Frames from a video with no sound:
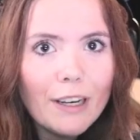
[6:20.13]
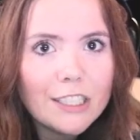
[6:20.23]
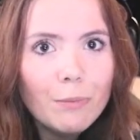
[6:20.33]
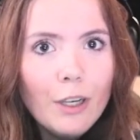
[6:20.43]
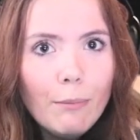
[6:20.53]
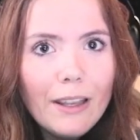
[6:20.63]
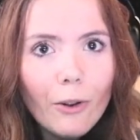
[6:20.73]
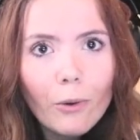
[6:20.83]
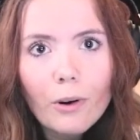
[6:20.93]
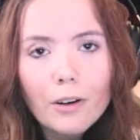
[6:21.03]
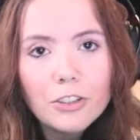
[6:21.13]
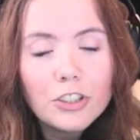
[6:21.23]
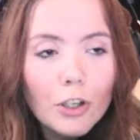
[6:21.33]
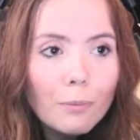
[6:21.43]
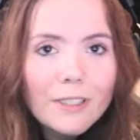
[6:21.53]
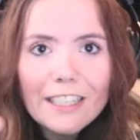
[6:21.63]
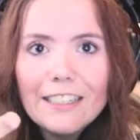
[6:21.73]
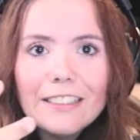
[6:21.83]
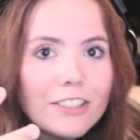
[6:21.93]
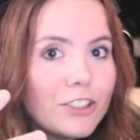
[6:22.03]
him in the middle, zoomed
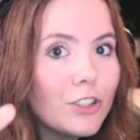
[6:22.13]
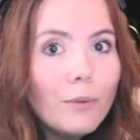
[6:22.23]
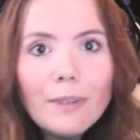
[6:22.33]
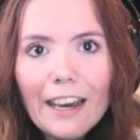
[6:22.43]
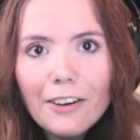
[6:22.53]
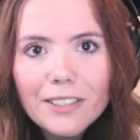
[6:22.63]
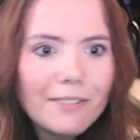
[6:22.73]
in, zoomed out.